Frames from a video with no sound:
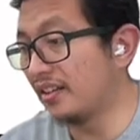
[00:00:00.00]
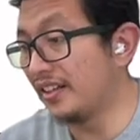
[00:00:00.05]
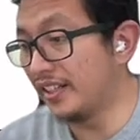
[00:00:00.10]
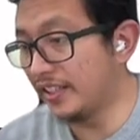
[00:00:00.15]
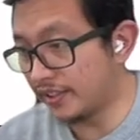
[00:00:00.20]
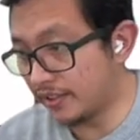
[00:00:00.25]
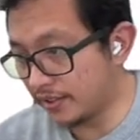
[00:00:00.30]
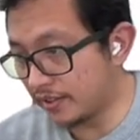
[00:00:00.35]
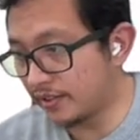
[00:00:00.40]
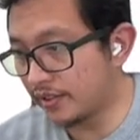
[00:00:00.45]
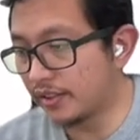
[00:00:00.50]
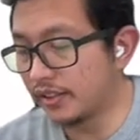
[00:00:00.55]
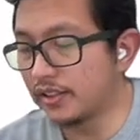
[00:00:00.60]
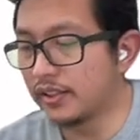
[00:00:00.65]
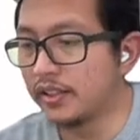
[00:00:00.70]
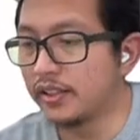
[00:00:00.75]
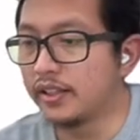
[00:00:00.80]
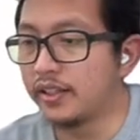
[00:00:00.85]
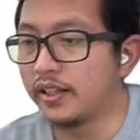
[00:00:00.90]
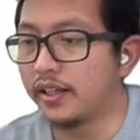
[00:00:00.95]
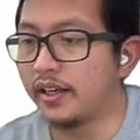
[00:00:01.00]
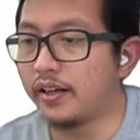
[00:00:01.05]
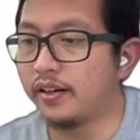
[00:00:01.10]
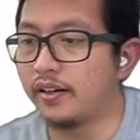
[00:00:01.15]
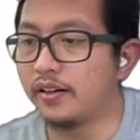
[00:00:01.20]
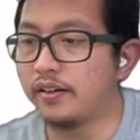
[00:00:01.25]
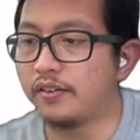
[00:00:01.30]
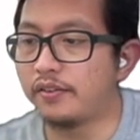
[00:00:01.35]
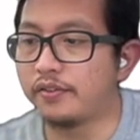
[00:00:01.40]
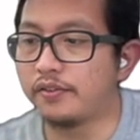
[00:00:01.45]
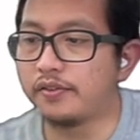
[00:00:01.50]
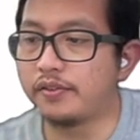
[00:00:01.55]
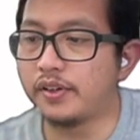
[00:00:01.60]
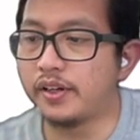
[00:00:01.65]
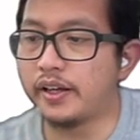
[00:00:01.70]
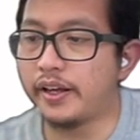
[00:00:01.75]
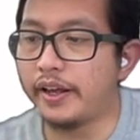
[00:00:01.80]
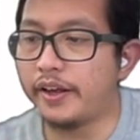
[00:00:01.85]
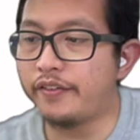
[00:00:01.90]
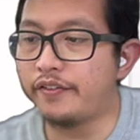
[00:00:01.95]
list
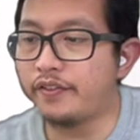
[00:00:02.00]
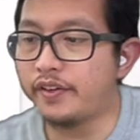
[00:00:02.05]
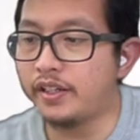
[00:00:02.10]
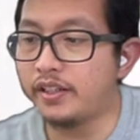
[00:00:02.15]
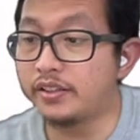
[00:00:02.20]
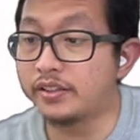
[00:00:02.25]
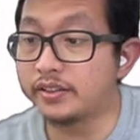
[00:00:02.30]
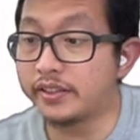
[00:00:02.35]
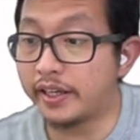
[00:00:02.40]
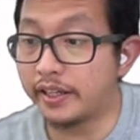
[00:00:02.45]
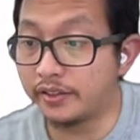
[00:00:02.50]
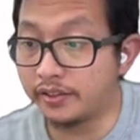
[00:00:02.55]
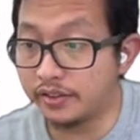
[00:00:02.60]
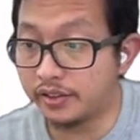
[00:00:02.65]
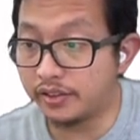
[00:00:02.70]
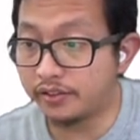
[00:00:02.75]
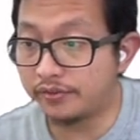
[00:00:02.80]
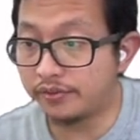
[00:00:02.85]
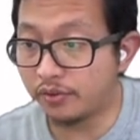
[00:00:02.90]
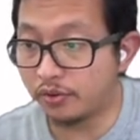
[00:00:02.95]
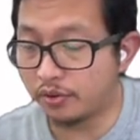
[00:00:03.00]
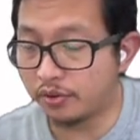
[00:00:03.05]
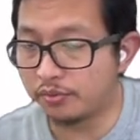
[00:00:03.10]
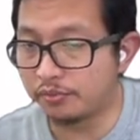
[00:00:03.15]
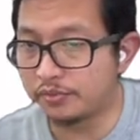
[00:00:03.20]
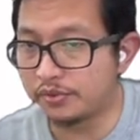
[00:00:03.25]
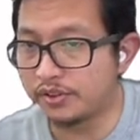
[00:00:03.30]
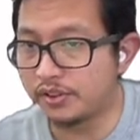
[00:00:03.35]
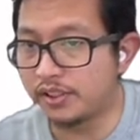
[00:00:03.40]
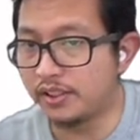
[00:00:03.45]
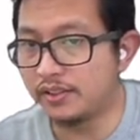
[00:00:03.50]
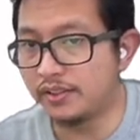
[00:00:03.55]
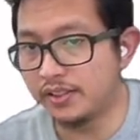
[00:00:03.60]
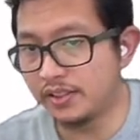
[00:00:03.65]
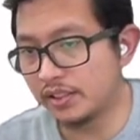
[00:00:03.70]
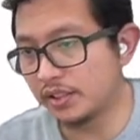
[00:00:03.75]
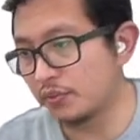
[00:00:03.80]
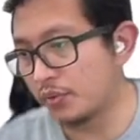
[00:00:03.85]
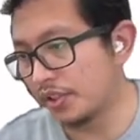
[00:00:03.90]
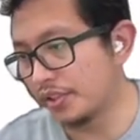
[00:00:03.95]
every standard forms in
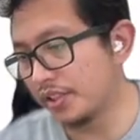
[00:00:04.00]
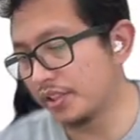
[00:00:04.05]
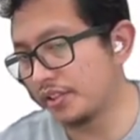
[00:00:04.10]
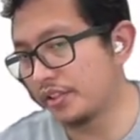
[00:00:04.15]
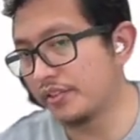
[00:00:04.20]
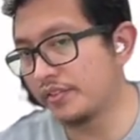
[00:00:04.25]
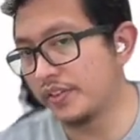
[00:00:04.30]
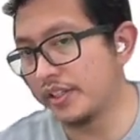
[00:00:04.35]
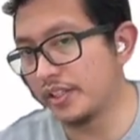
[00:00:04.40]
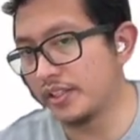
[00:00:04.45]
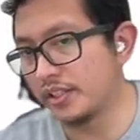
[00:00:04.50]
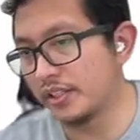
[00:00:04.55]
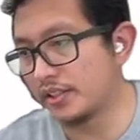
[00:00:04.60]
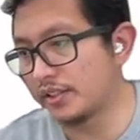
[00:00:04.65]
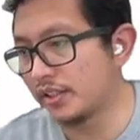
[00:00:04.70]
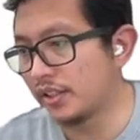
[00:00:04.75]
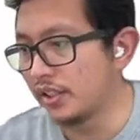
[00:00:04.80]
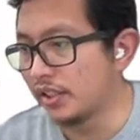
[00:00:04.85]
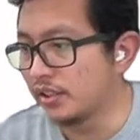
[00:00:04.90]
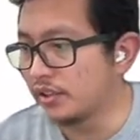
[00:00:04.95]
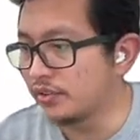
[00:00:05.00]
this quadratic surfaces.